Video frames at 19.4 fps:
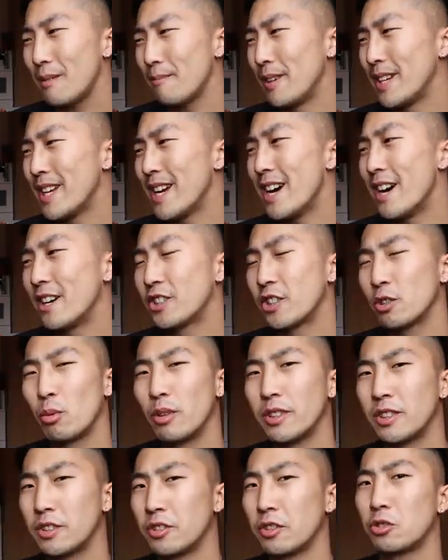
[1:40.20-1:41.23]
But yeah, I just
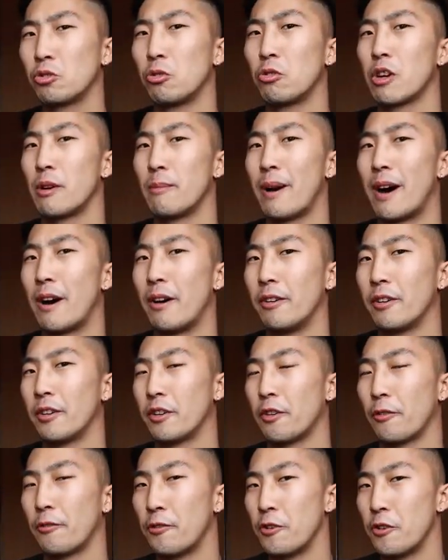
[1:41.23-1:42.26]
wanted to talk about
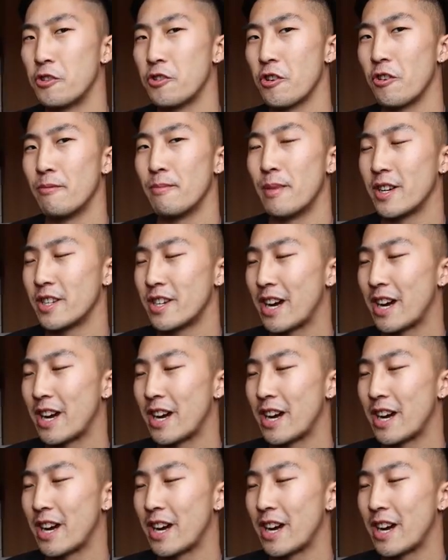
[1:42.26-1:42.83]
the future of my